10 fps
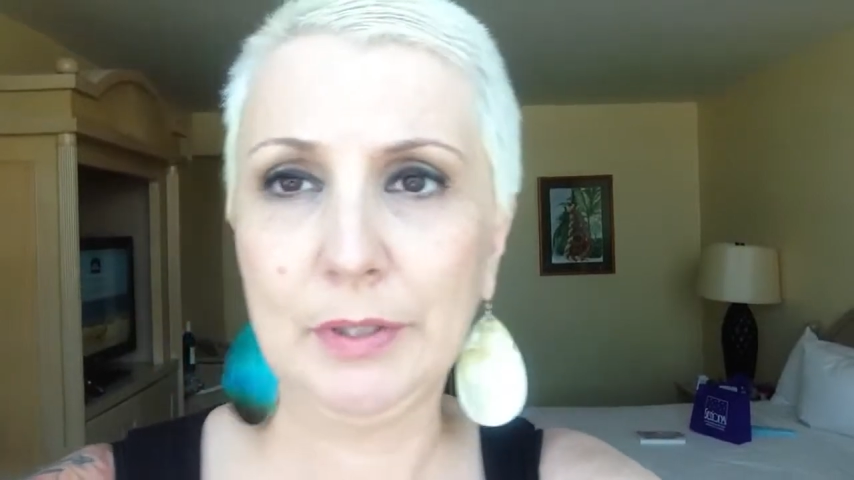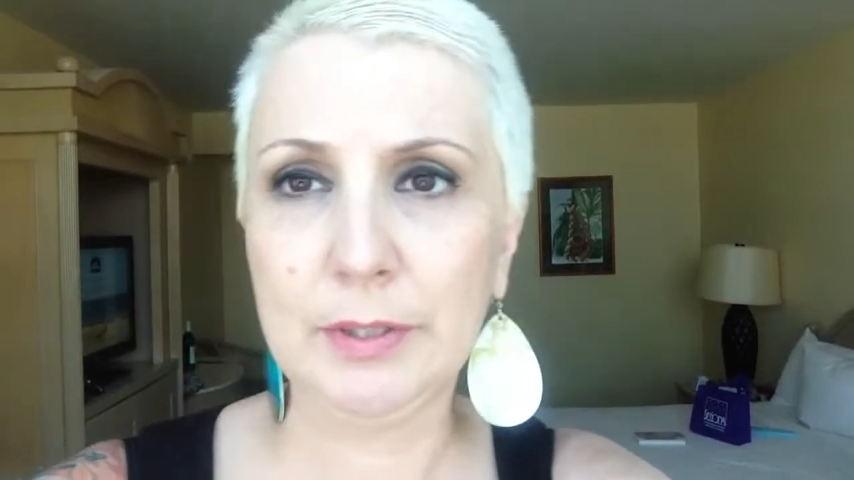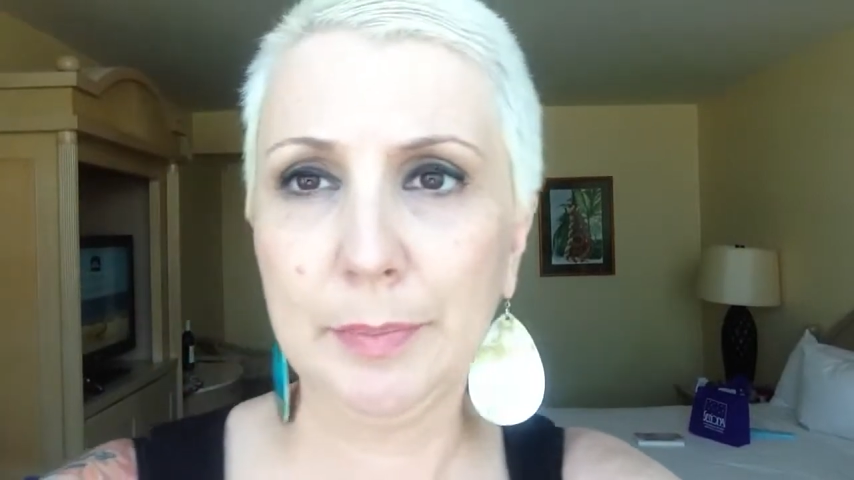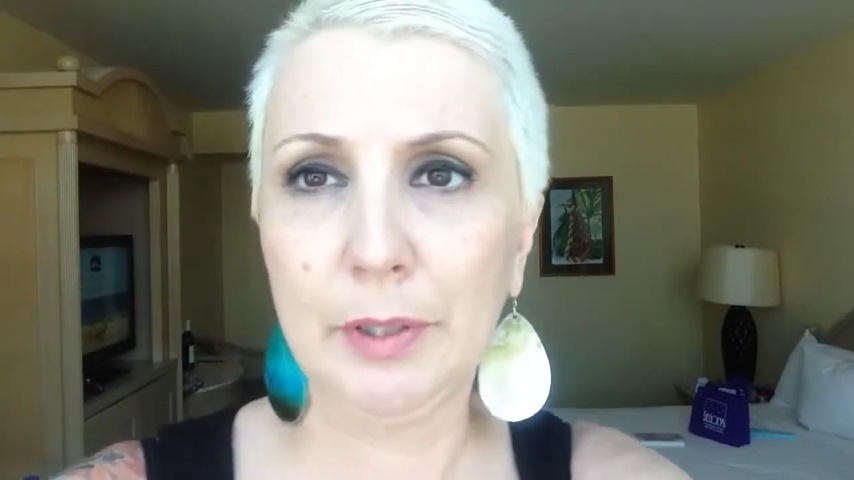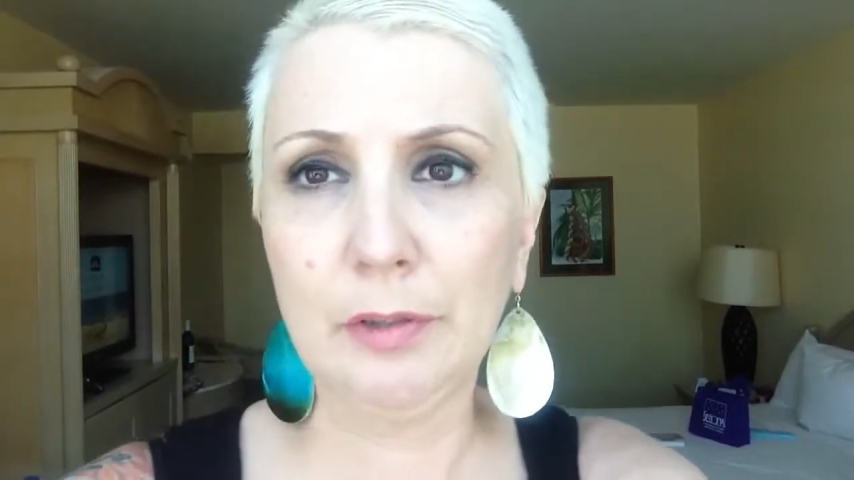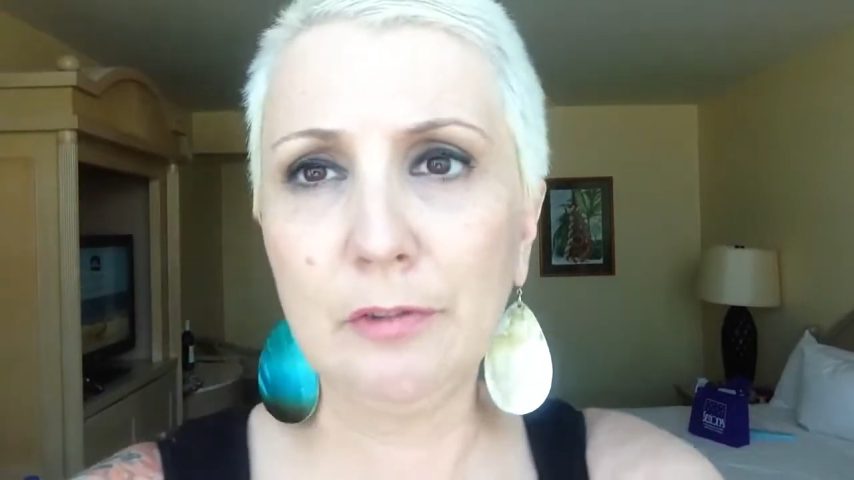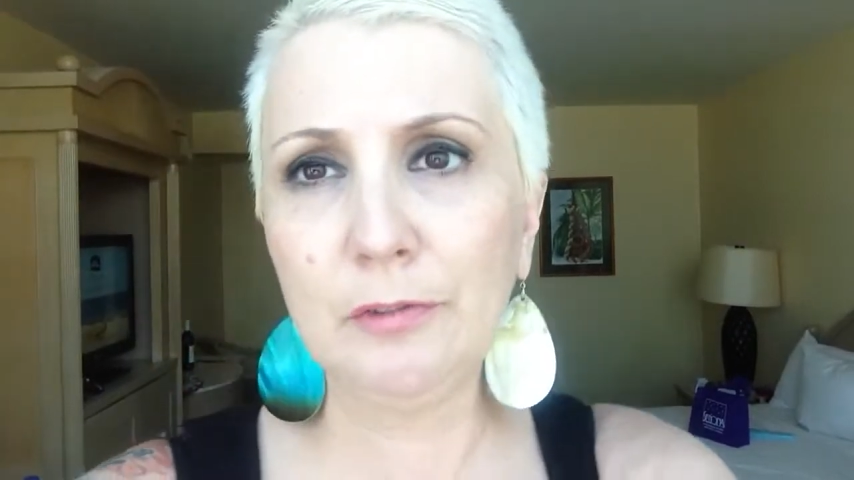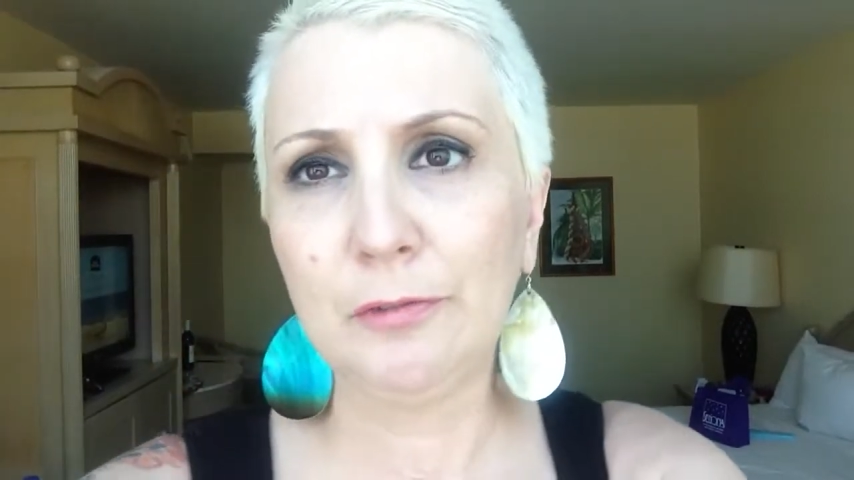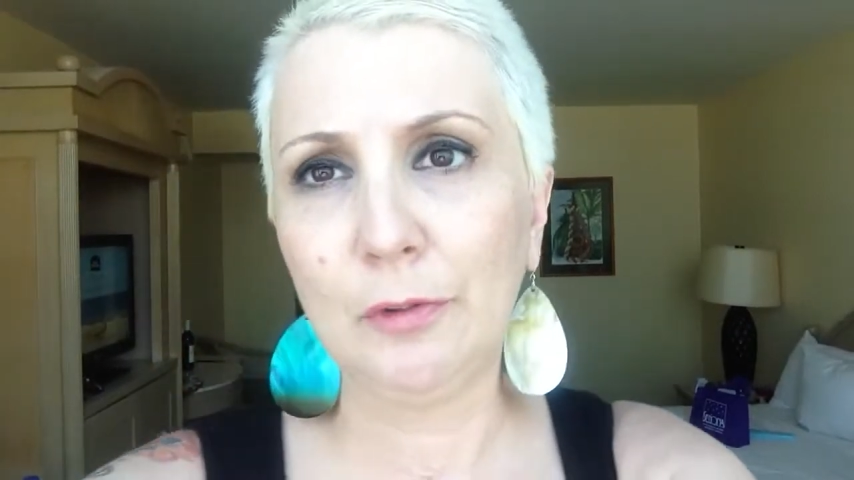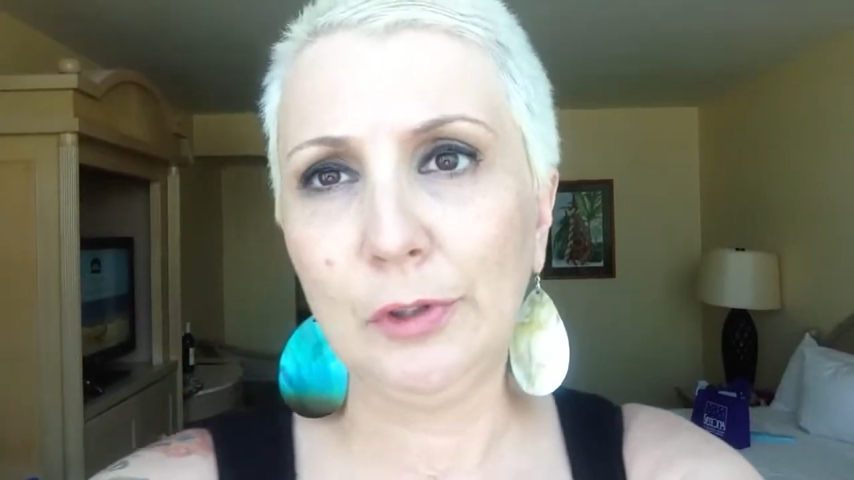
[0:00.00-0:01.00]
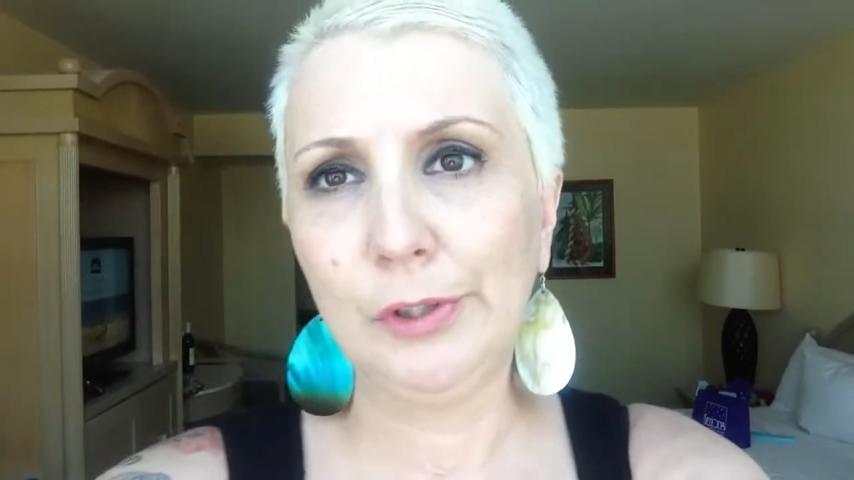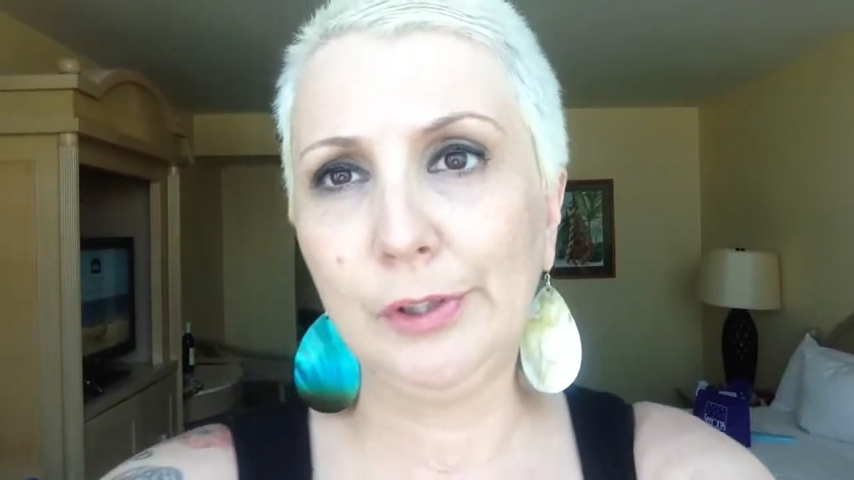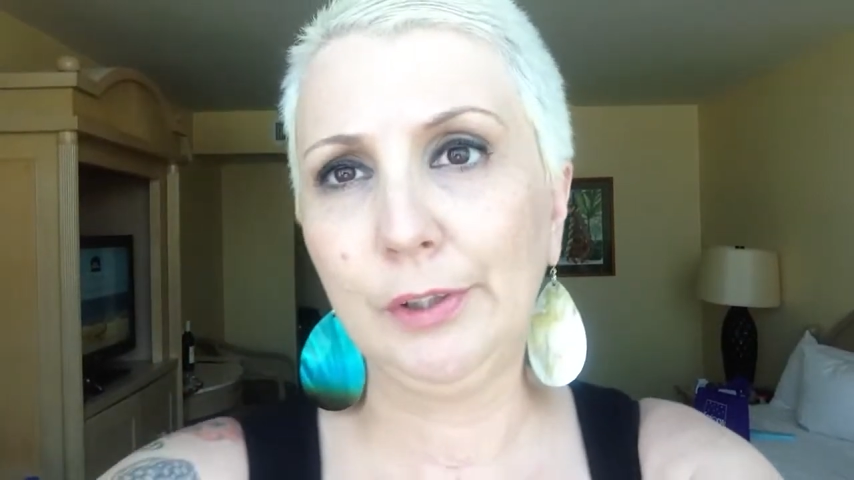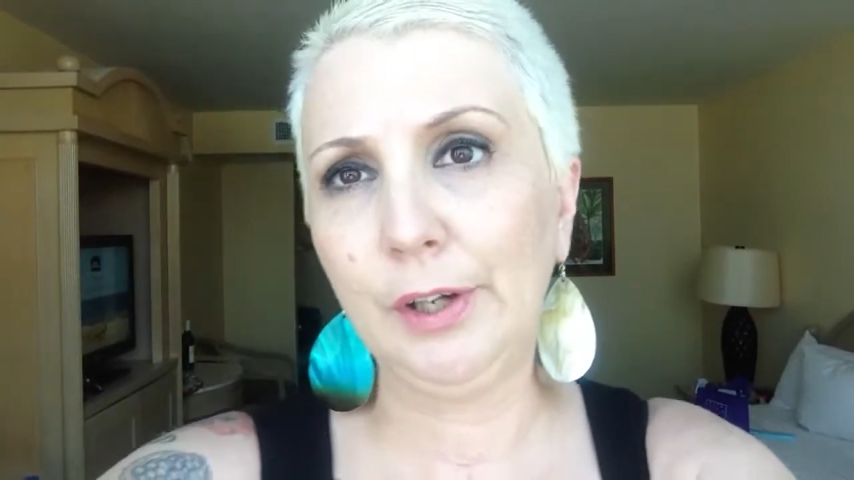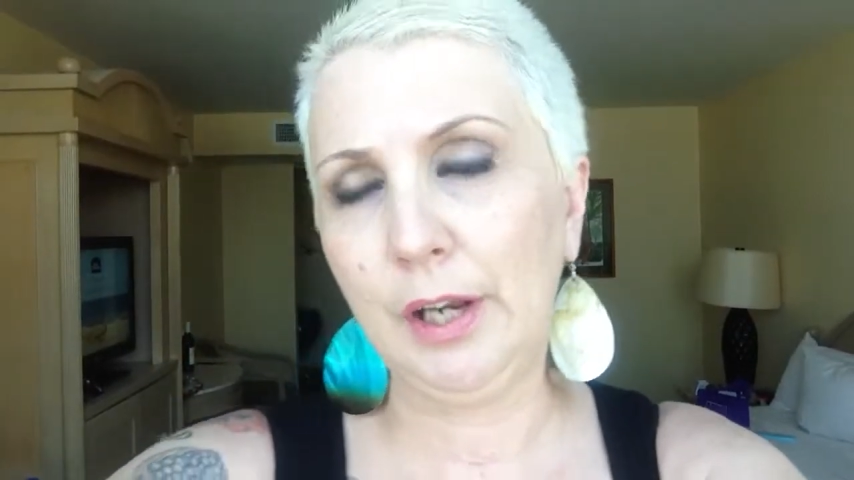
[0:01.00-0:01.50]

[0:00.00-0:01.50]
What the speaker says: tomorrow for